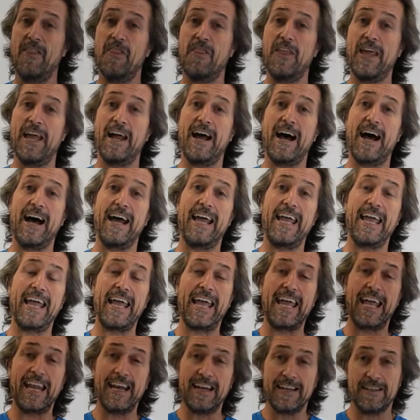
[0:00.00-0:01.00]
There are
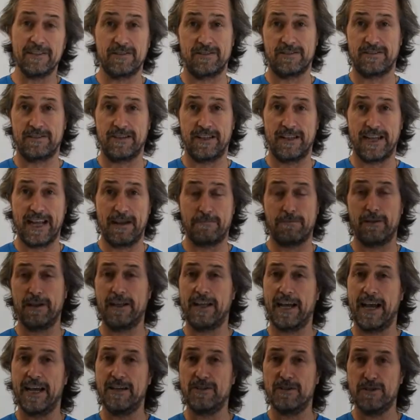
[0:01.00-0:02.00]
endless
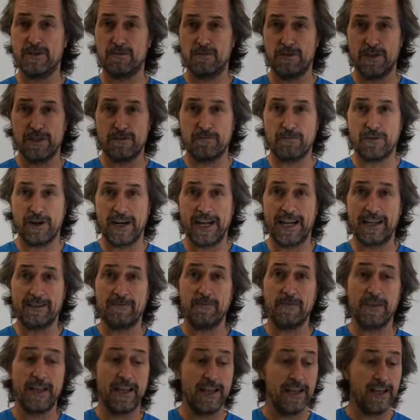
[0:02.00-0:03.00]
applications with this
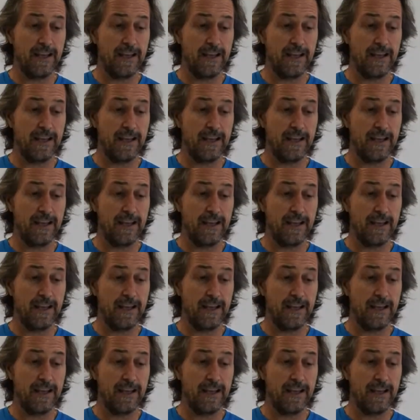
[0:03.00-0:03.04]
product,